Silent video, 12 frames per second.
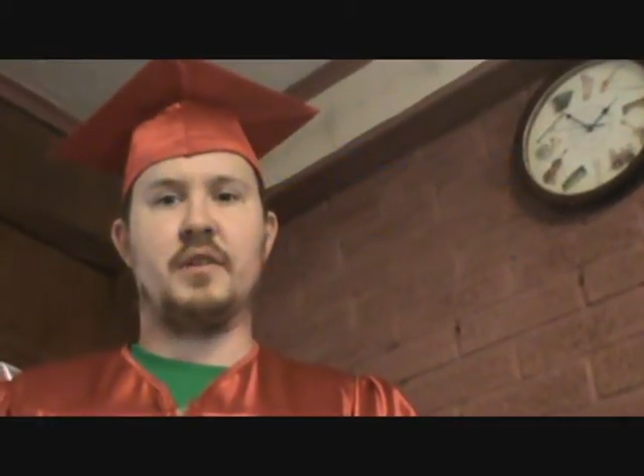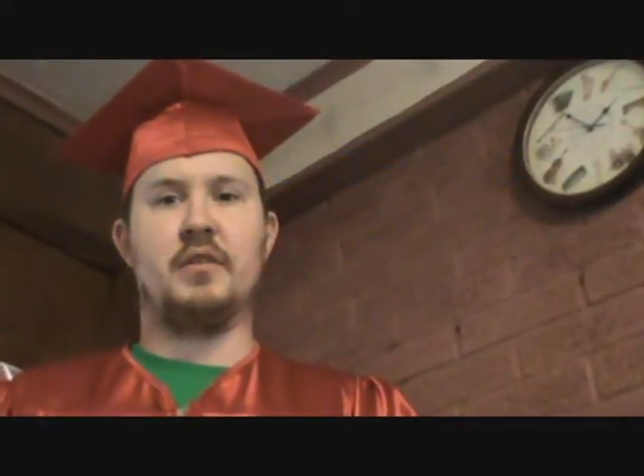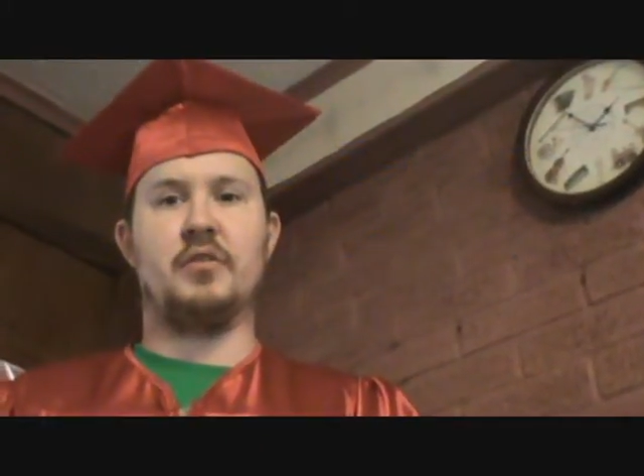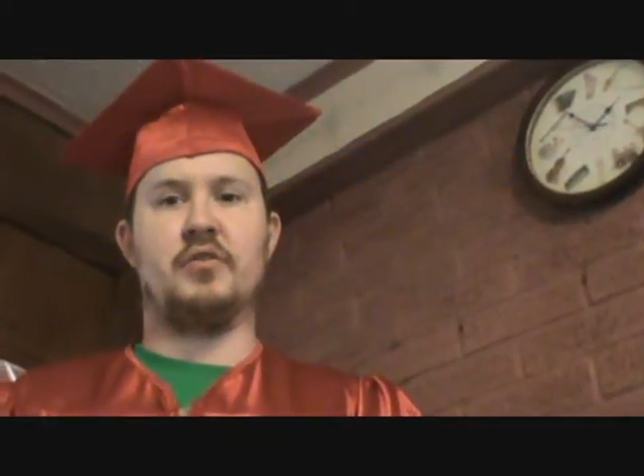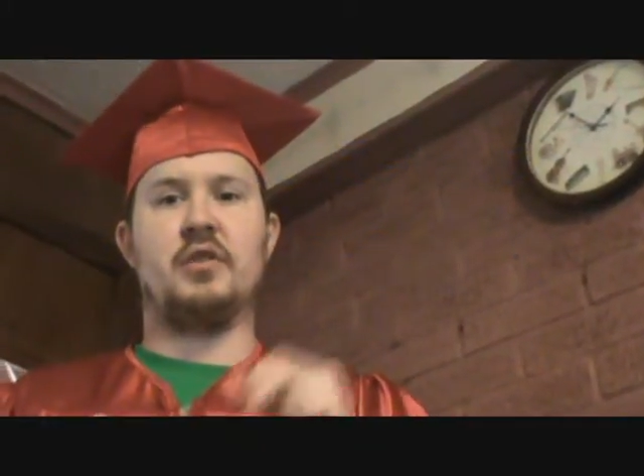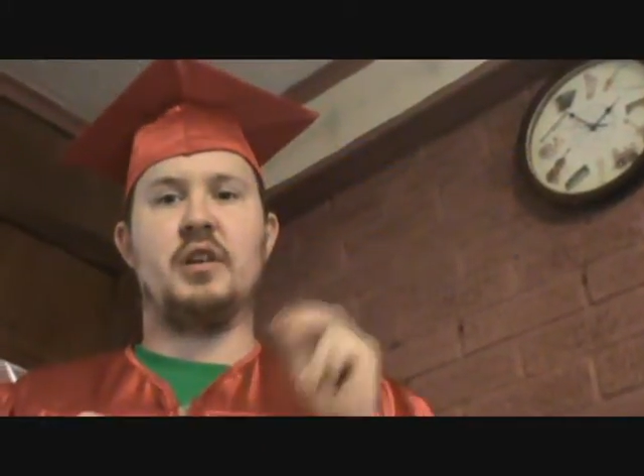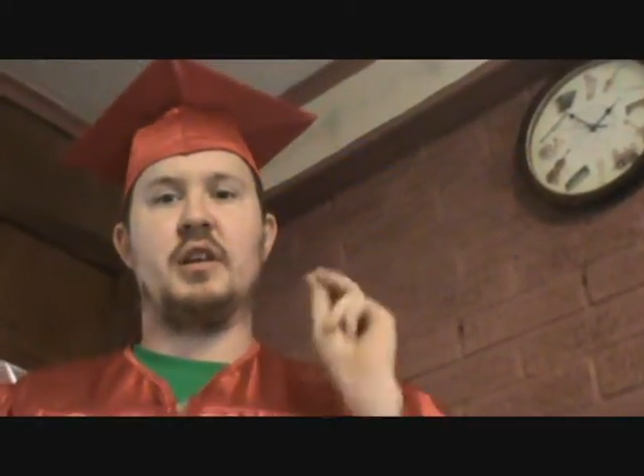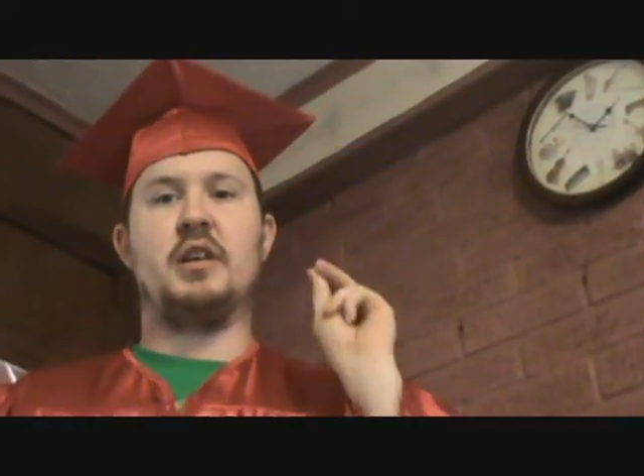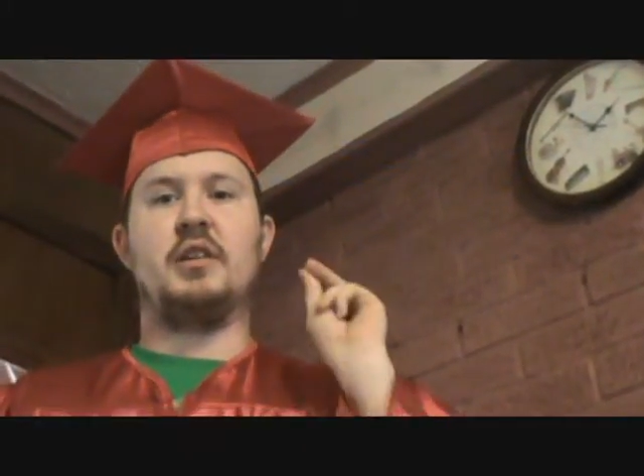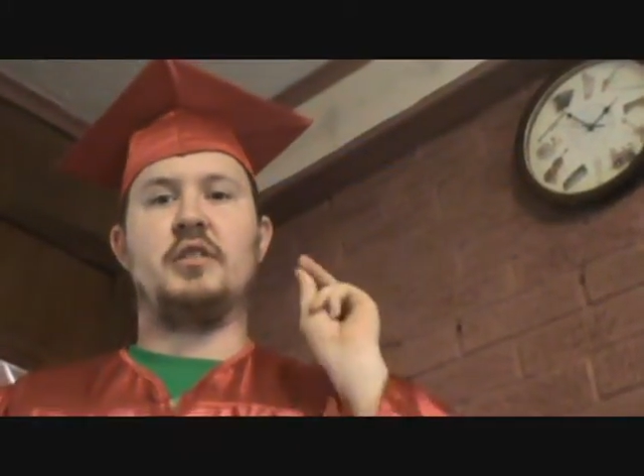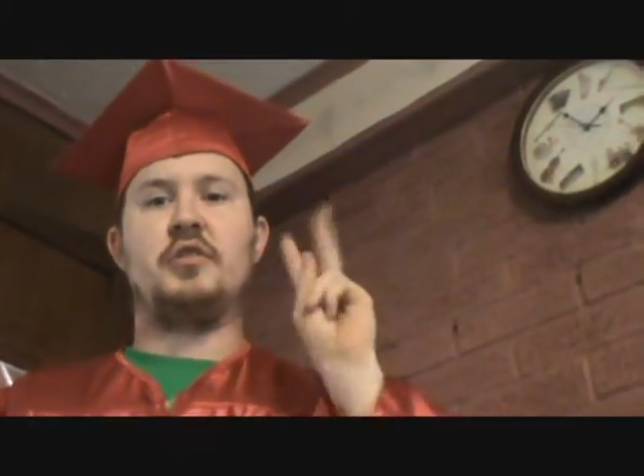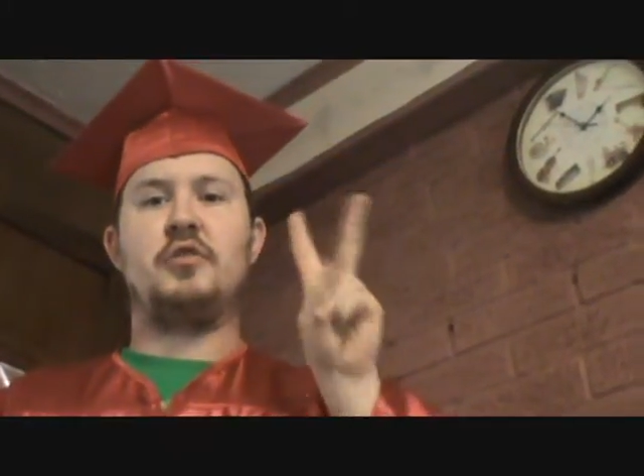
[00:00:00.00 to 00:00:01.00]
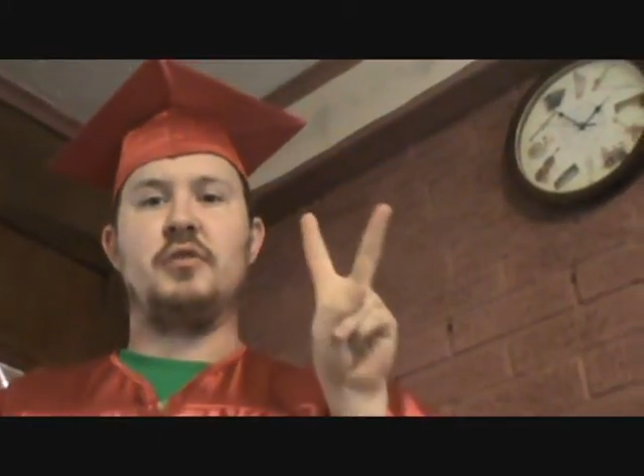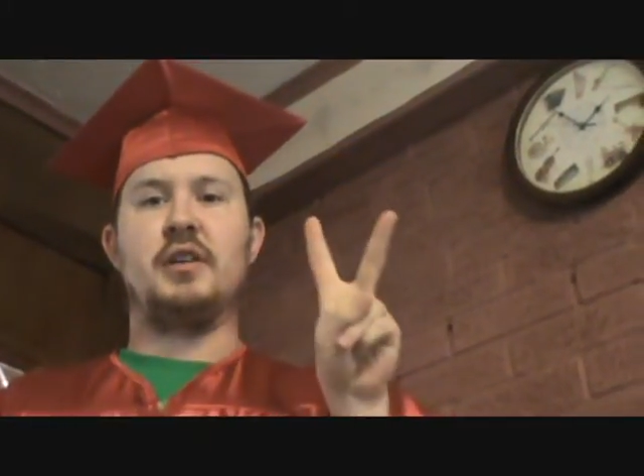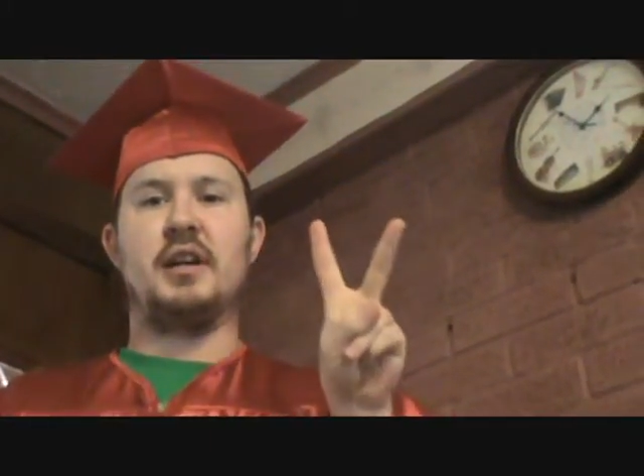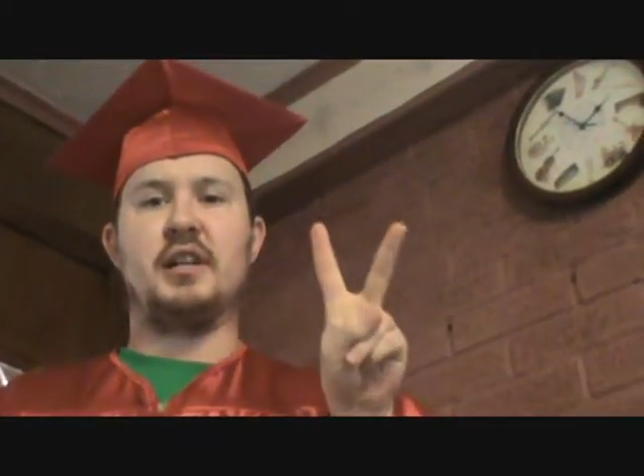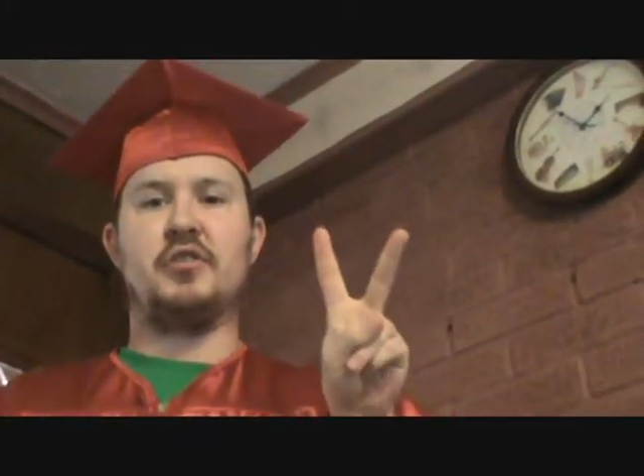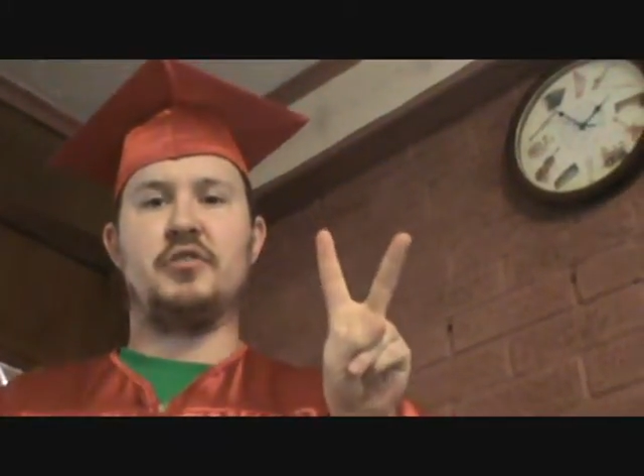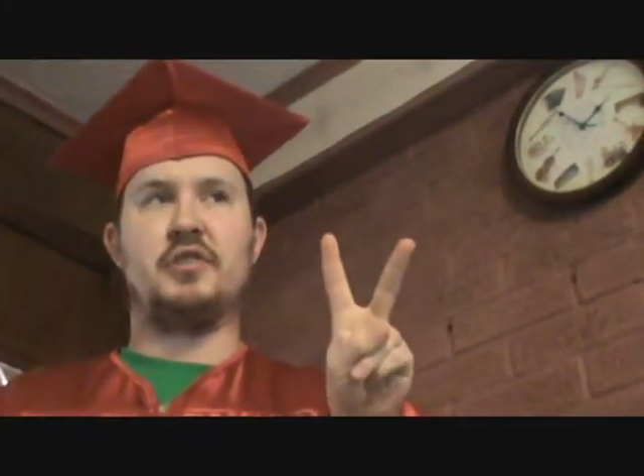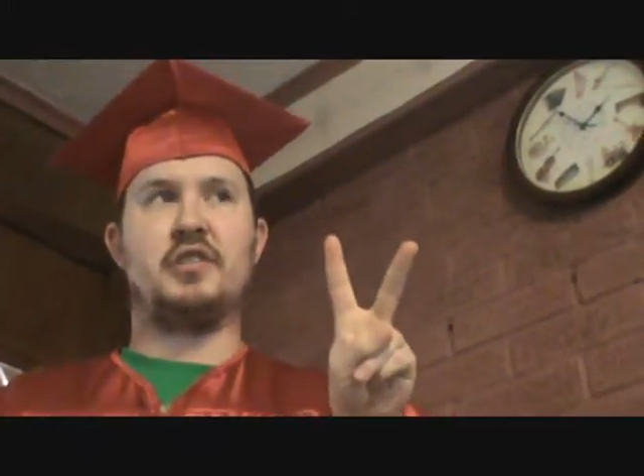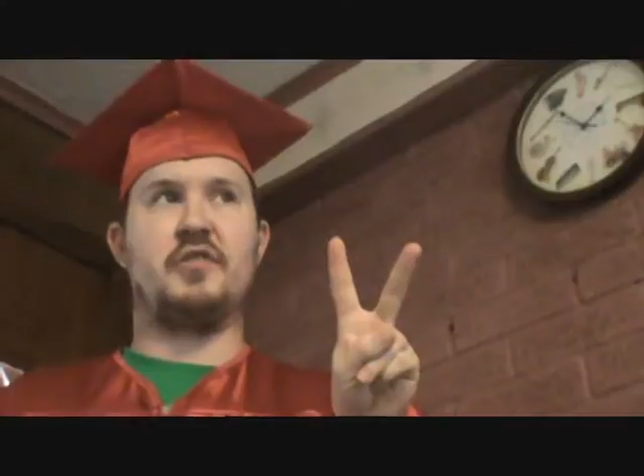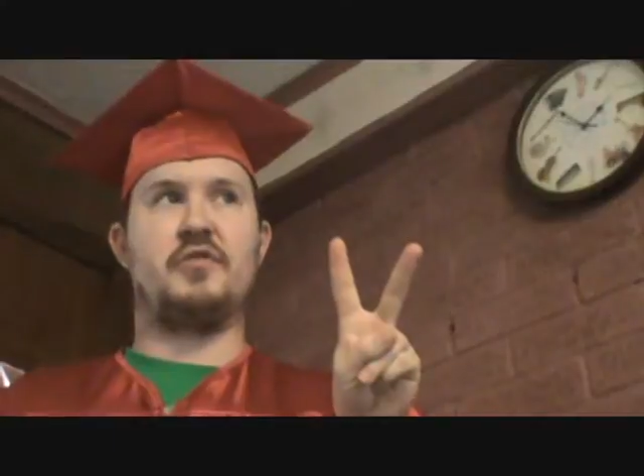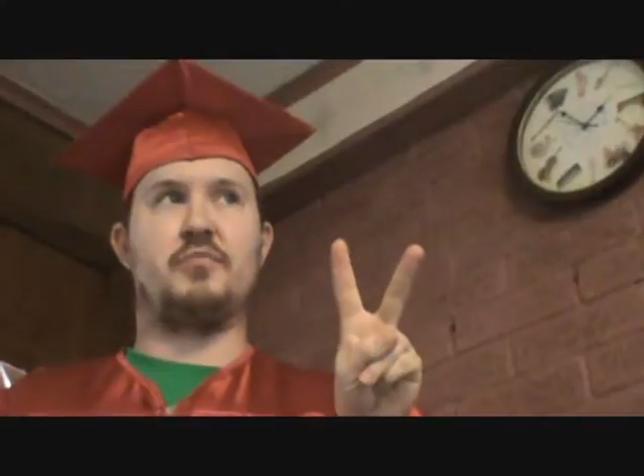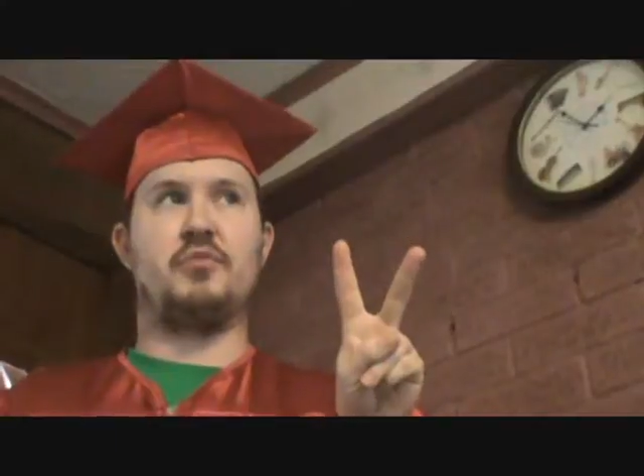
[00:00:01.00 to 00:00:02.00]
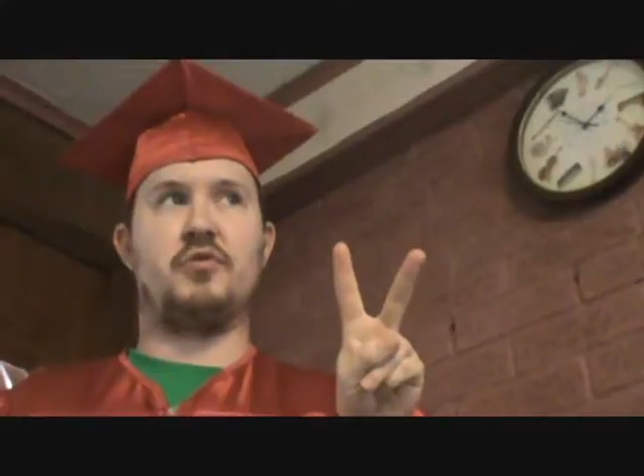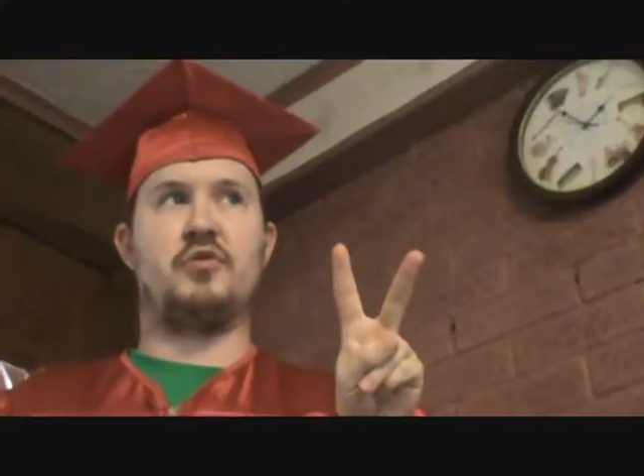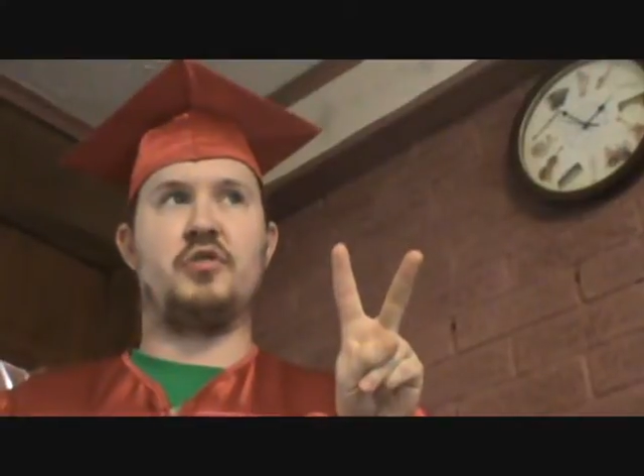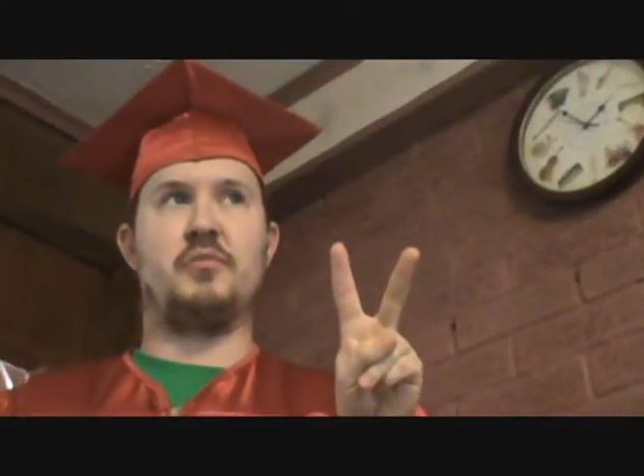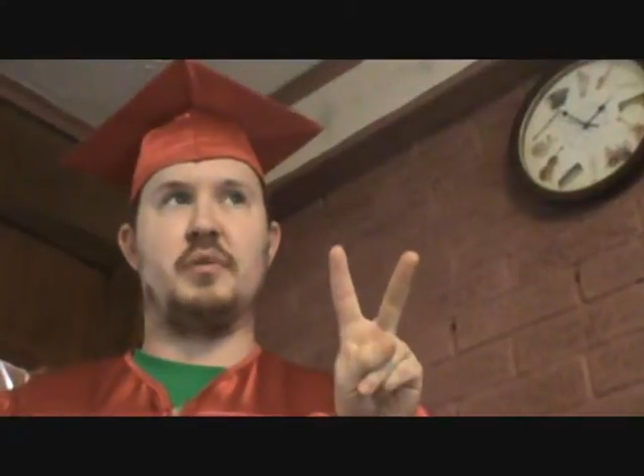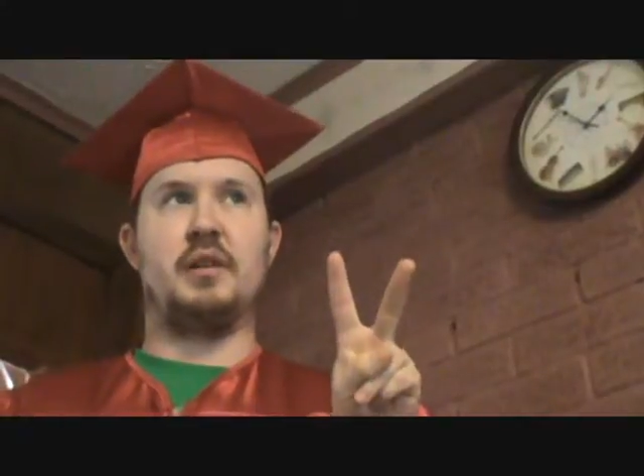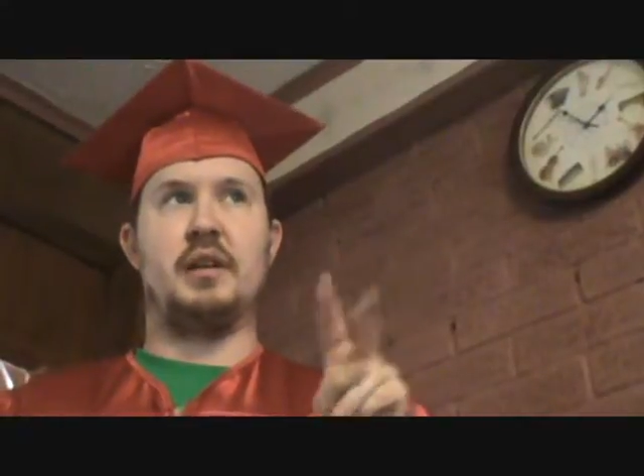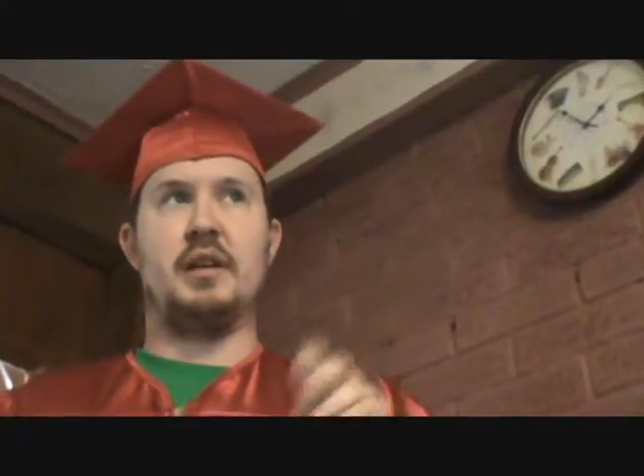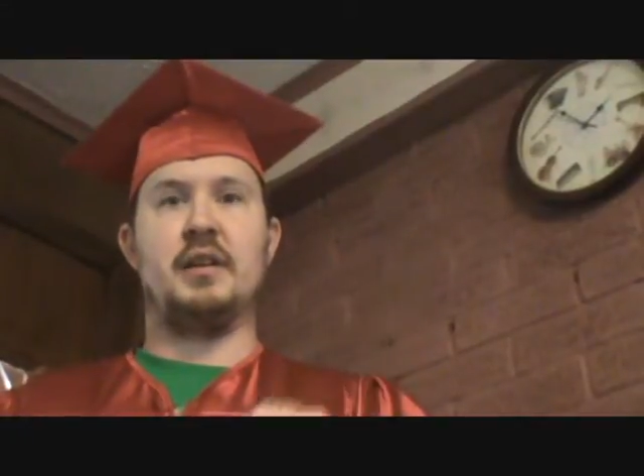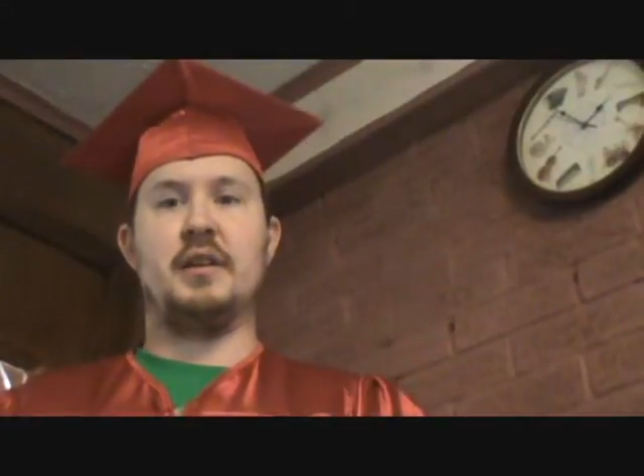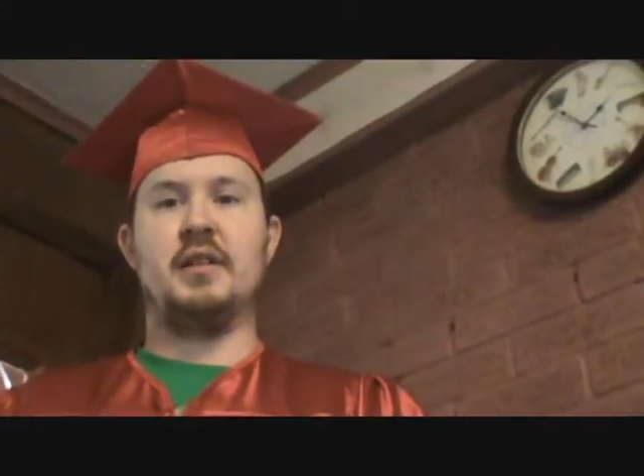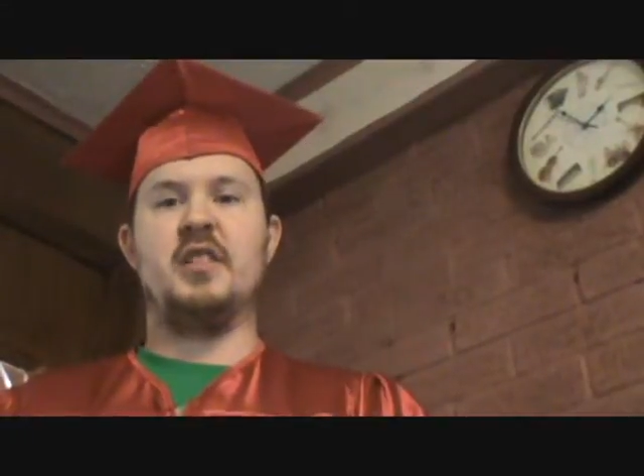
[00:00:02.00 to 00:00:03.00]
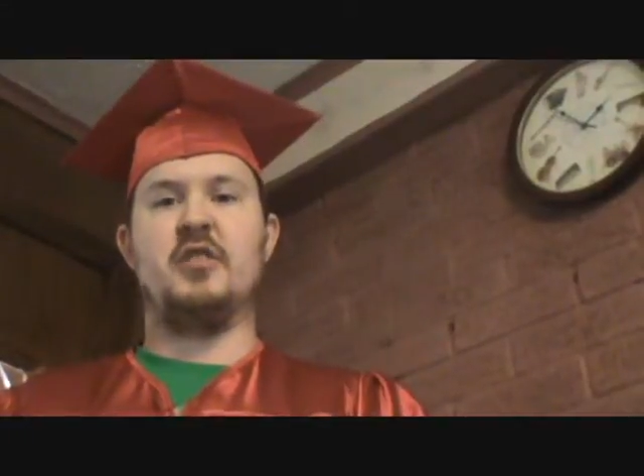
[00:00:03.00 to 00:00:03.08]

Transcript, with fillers: Now there's two kinds of do-it-yourself pros you could be.